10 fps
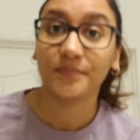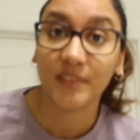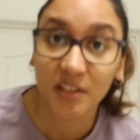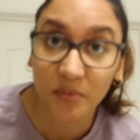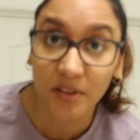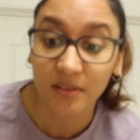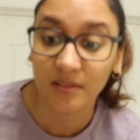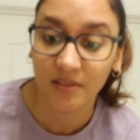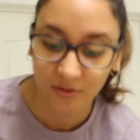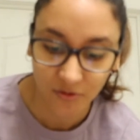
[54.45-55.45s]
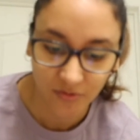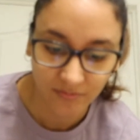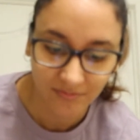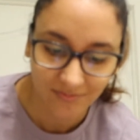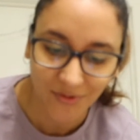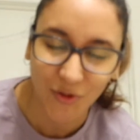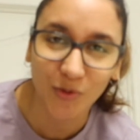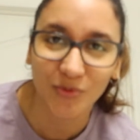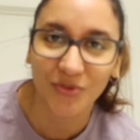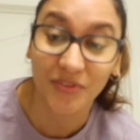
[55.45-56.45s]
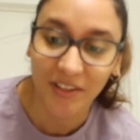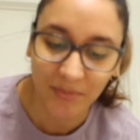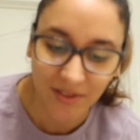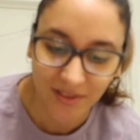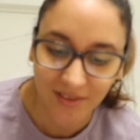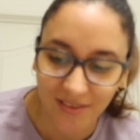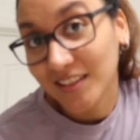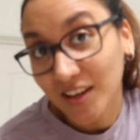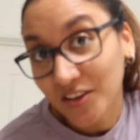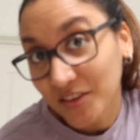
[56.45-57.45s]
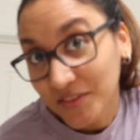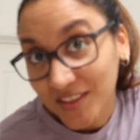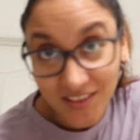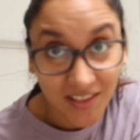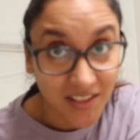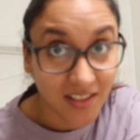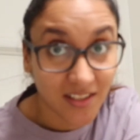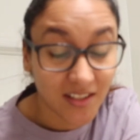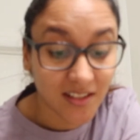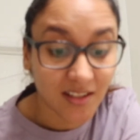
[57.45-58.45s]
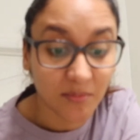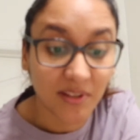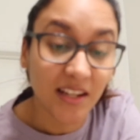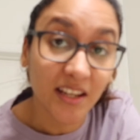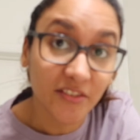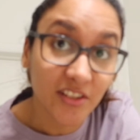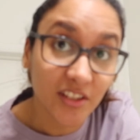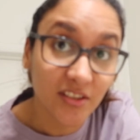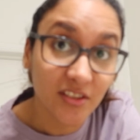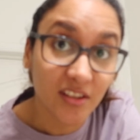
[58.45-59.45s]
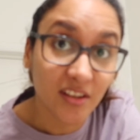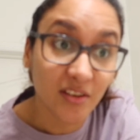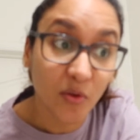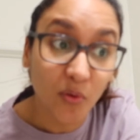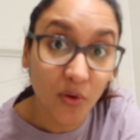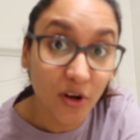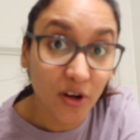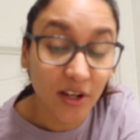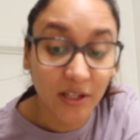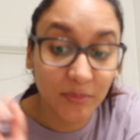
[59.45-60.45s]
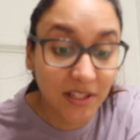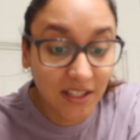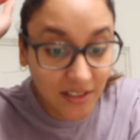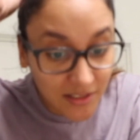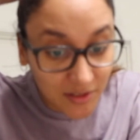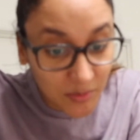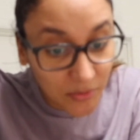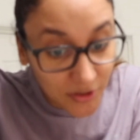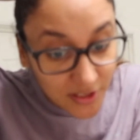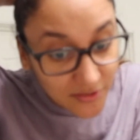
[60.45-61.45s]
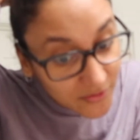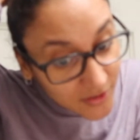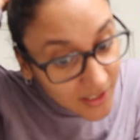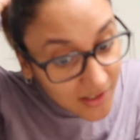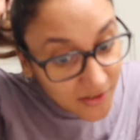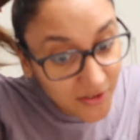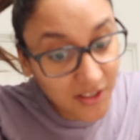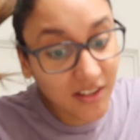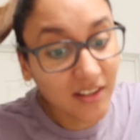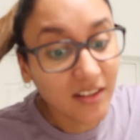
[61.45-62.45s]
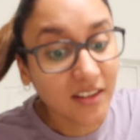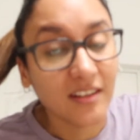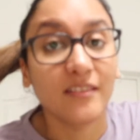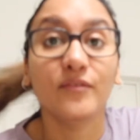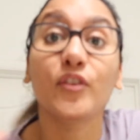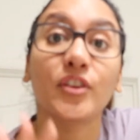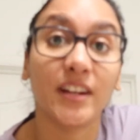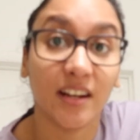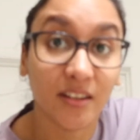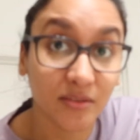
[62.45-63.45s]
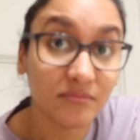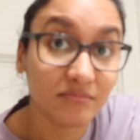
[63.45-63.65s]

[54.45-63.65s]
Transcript: It's been almost five minutes. Obviously, it can be life-changing or it can be kind of disappointing for now. For now.